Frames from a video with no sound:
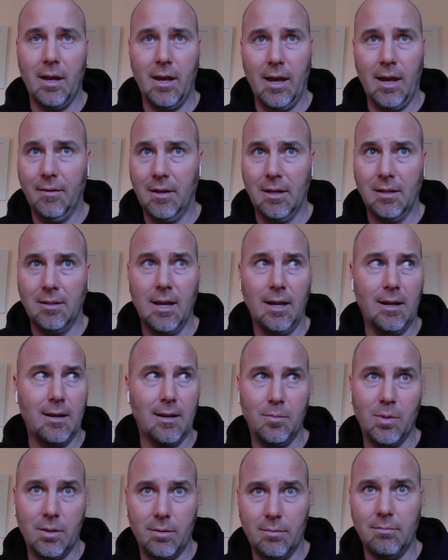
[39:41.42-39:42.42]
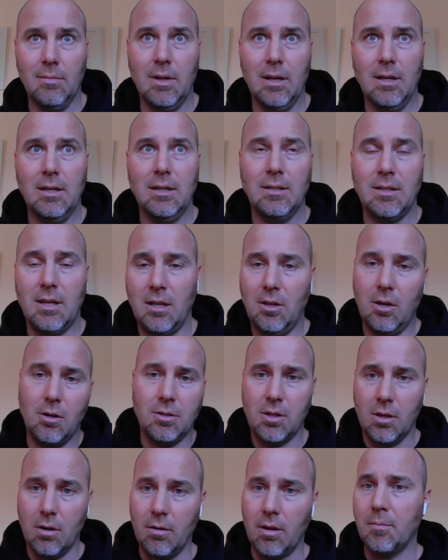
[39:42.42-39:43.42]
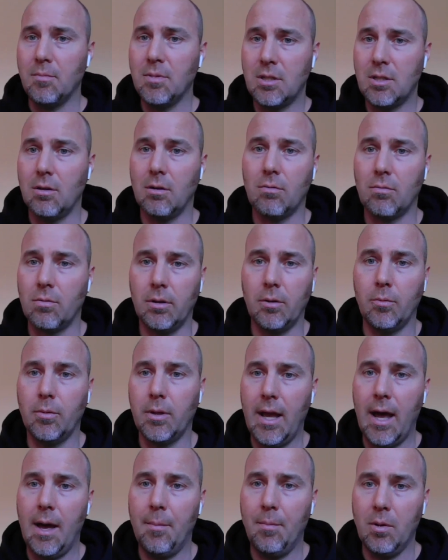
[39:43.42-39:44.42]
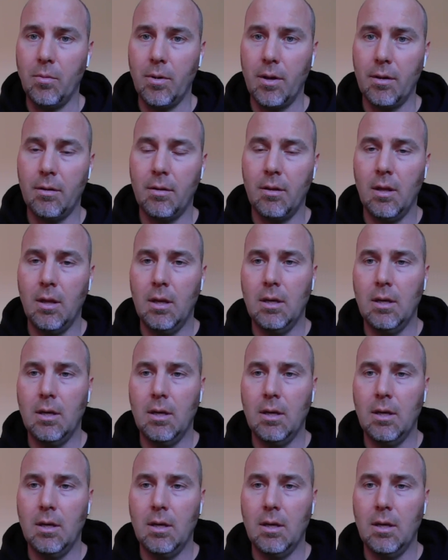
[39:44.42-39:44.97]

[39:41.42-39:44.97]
I've got a deck I built 10 years ago that I'm still really, really happy with.